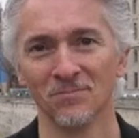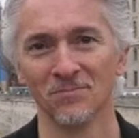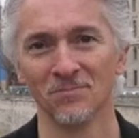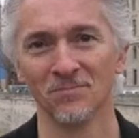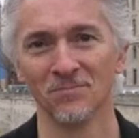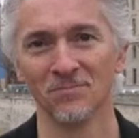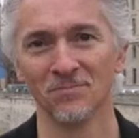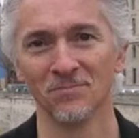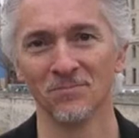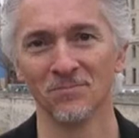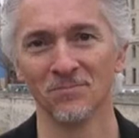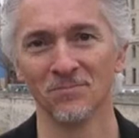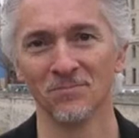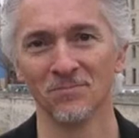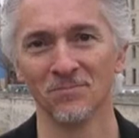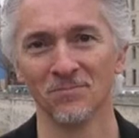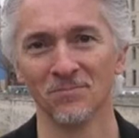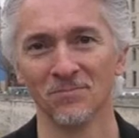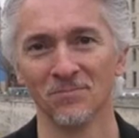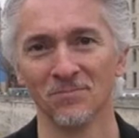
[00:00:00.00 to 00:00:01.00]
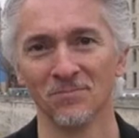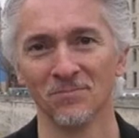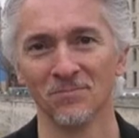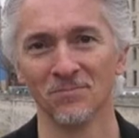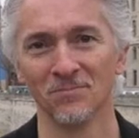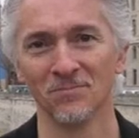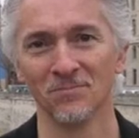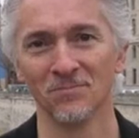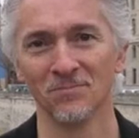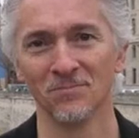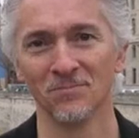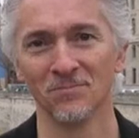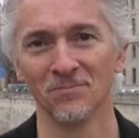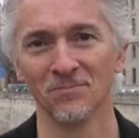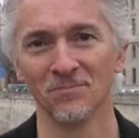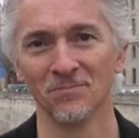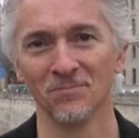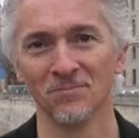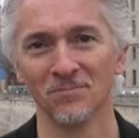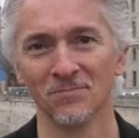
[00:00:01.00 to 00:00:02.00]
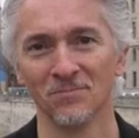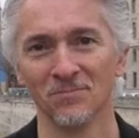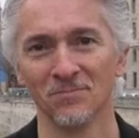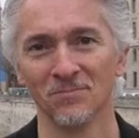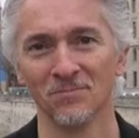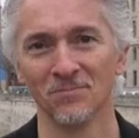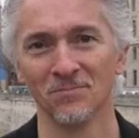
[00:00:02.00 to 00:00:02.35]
Nothing is said.